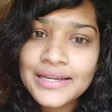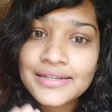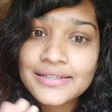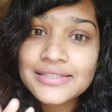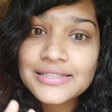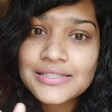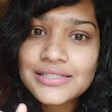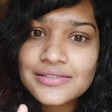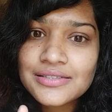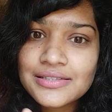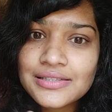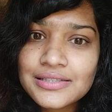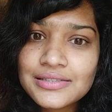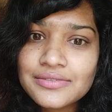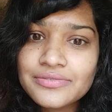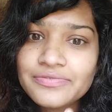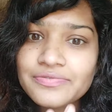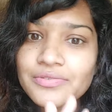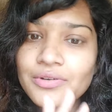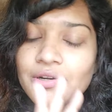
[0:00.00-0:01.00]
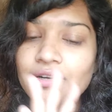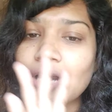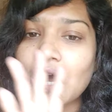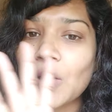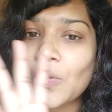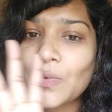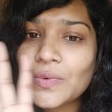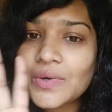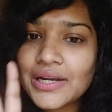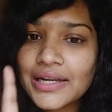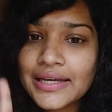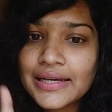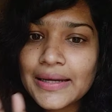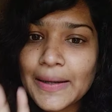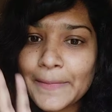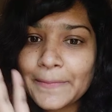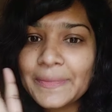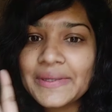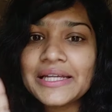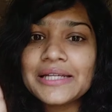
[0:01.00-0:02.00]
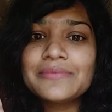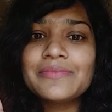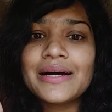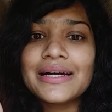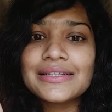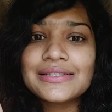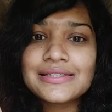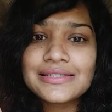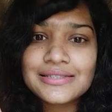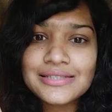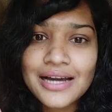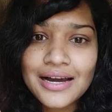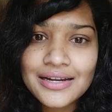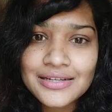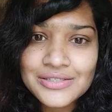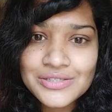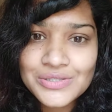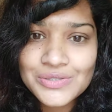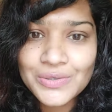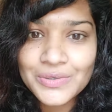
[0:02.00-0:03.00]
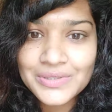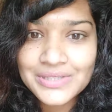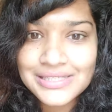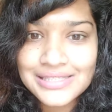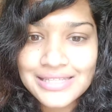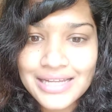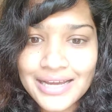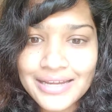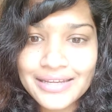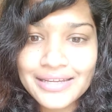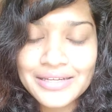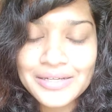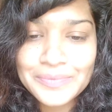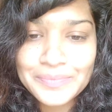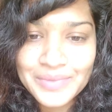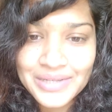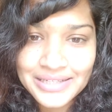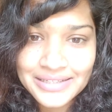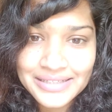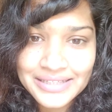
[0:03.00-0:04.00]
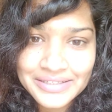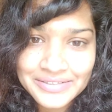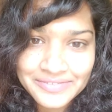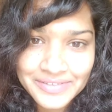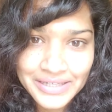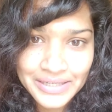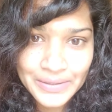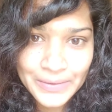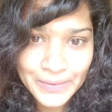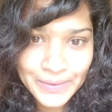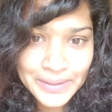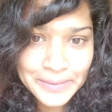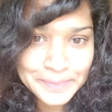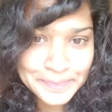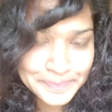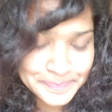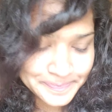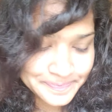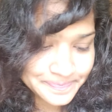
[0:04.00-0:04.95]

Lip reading: it is roundly complete by stars, so it is liking a Milky Way. Okay.